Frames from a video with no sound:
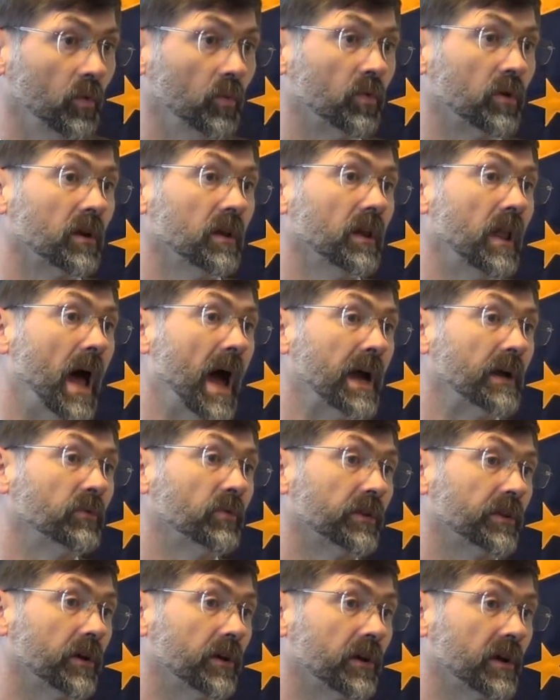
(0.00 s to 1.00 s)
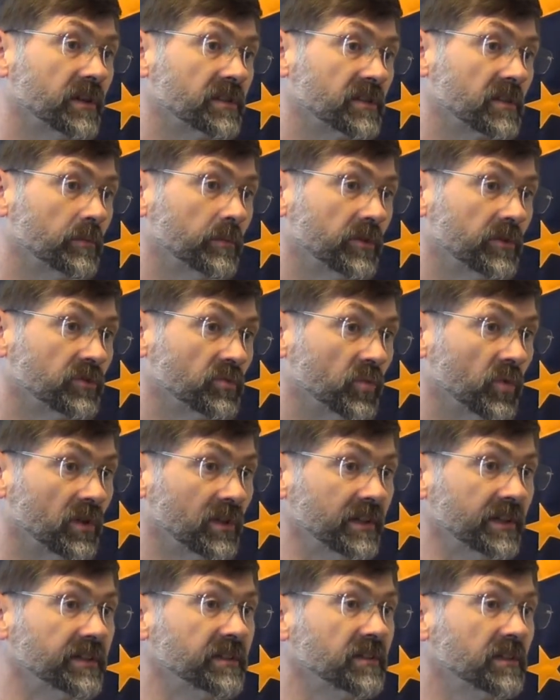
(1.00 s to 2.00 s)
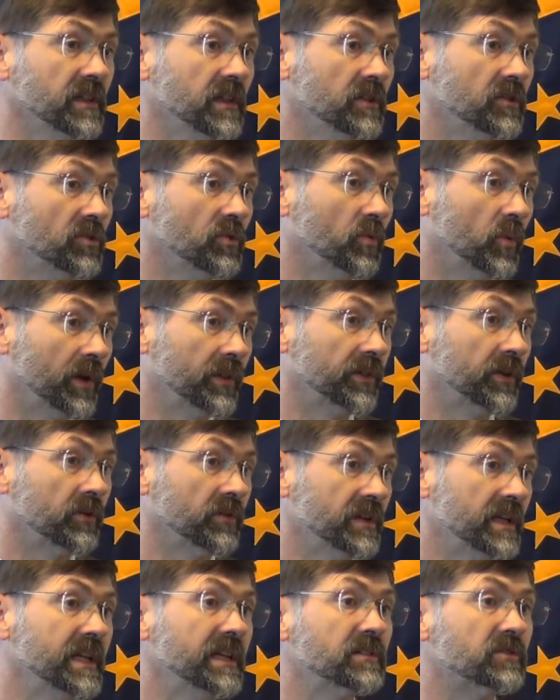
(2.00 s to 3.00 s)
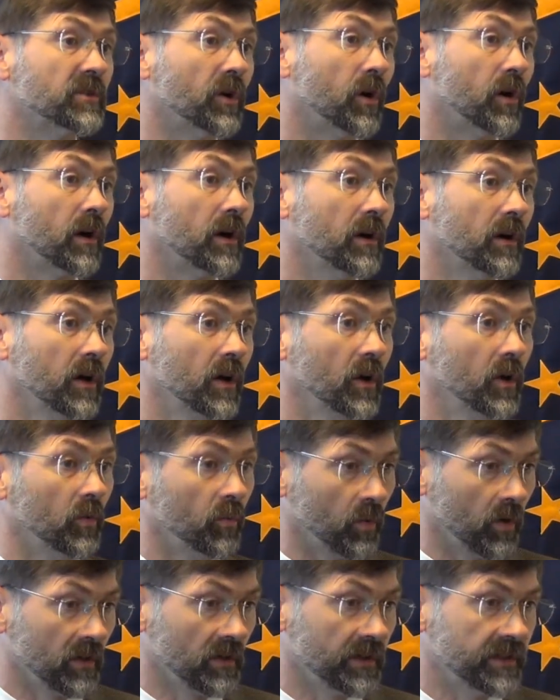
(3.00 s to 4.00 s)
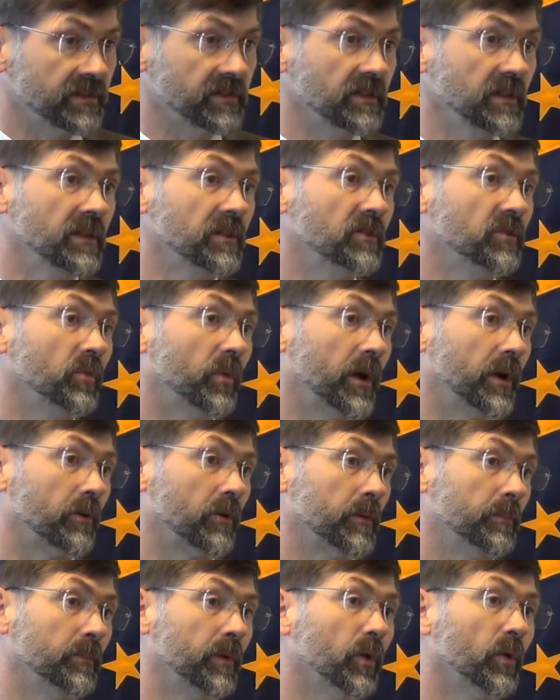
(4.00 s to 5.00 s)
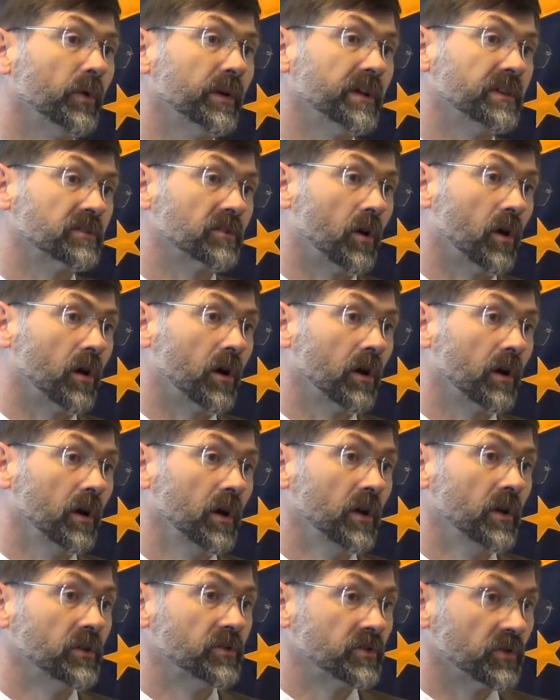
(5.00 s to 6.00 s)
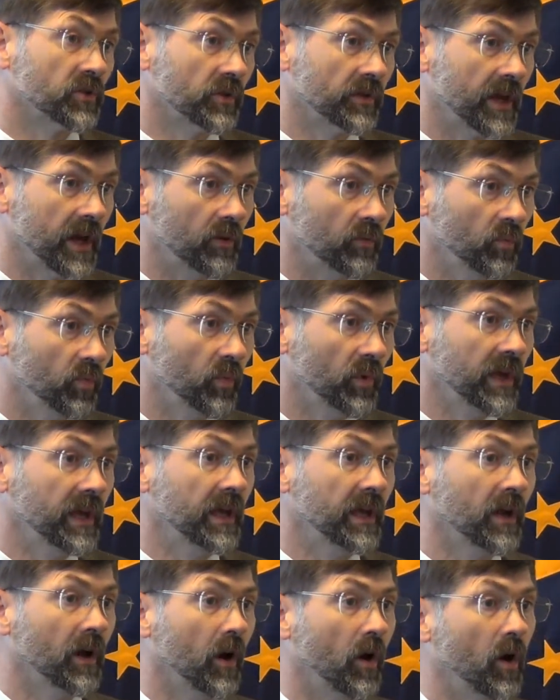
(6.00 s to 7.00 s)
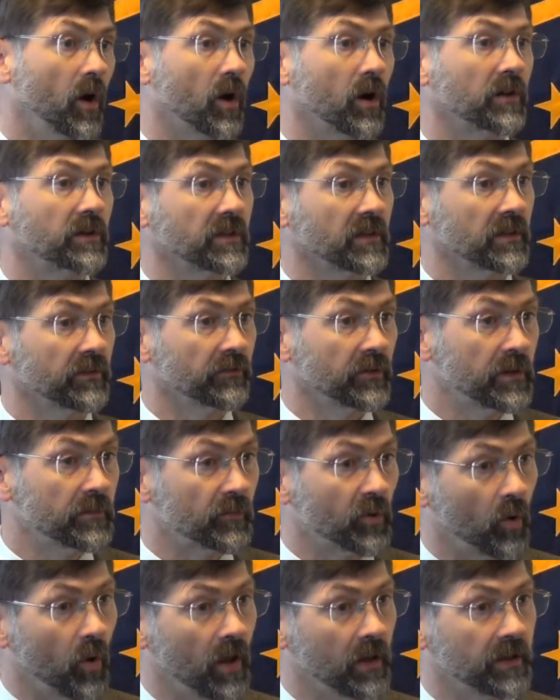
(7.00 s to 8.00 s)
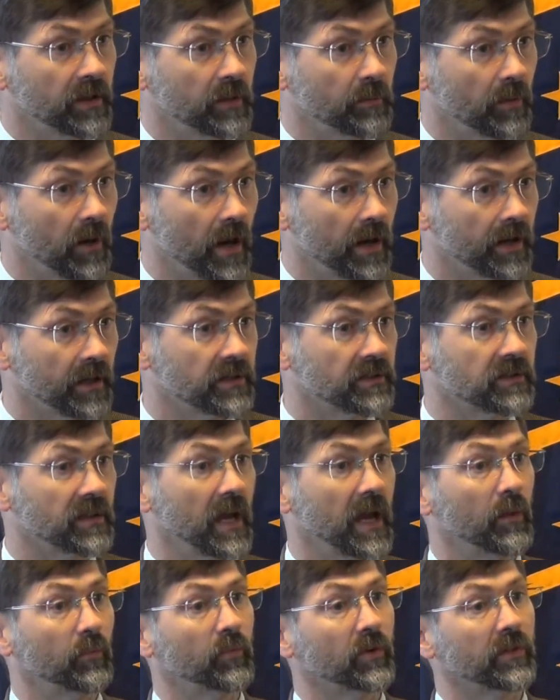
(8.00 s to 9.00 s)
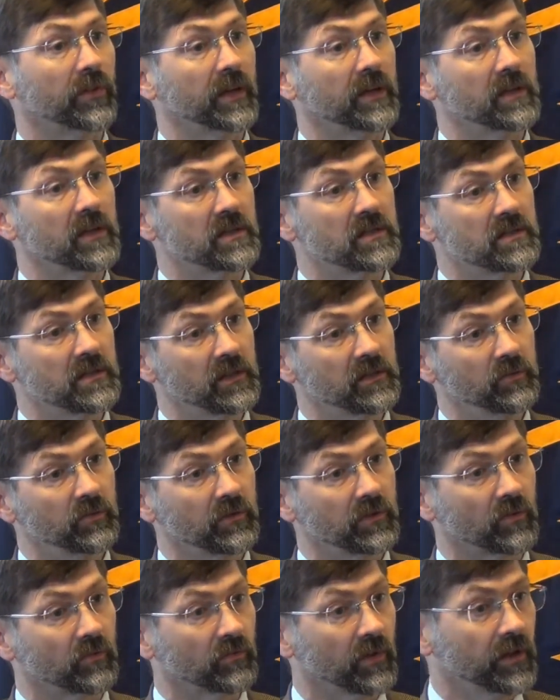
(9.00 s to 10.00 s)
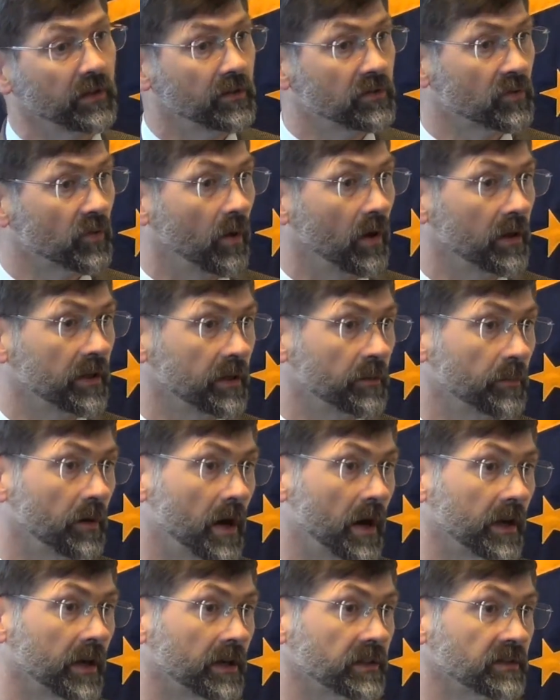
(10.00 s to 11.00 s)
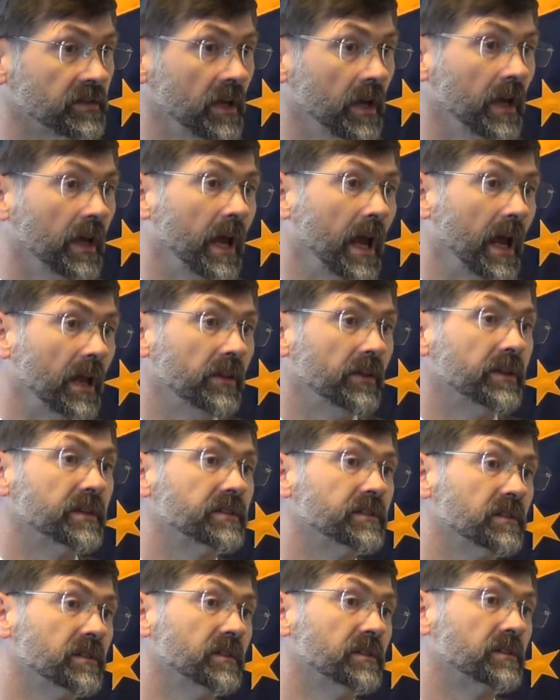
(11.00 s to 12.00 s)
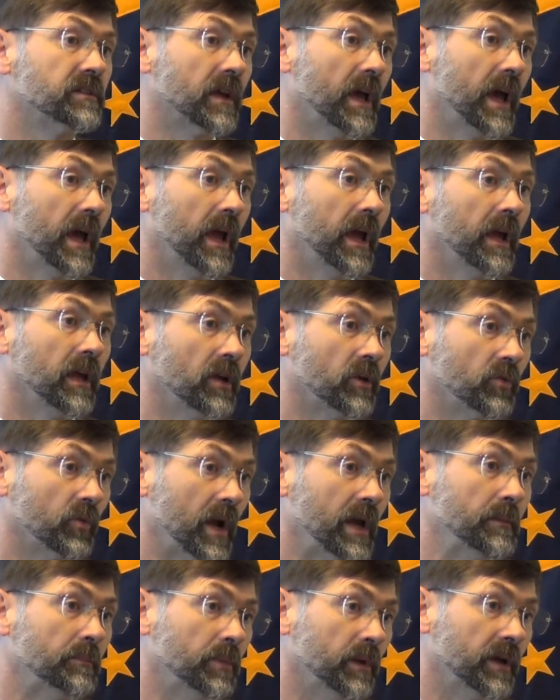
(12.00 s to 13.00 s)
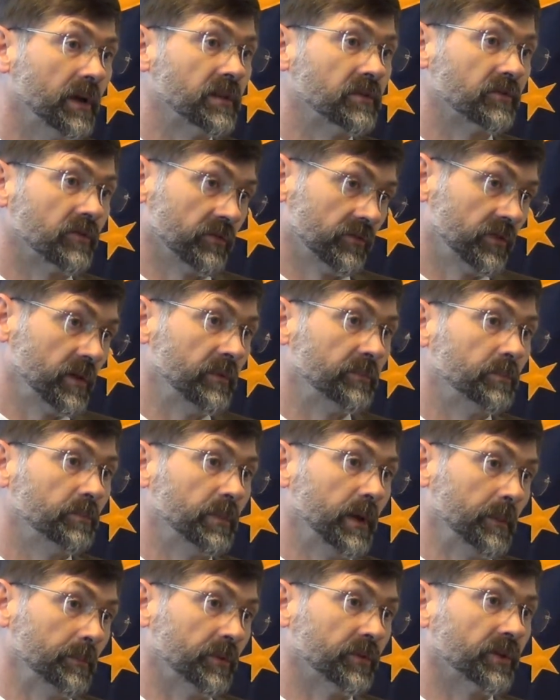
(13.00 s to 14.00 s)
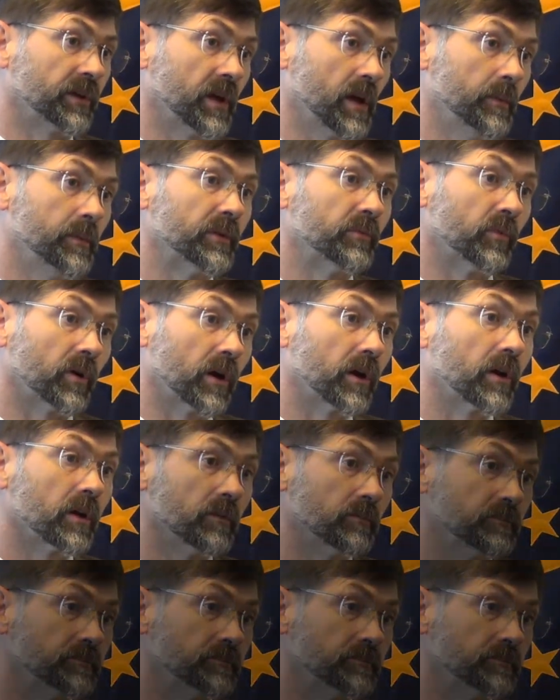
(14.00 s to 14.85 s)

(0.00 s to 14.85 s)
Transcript: we're aligned with our customers. We're listening to what their needs are. We're listening to what our employees are so that we are delivering quality products and we're then continuing to run those quality products. And this is a great place for people to come and work.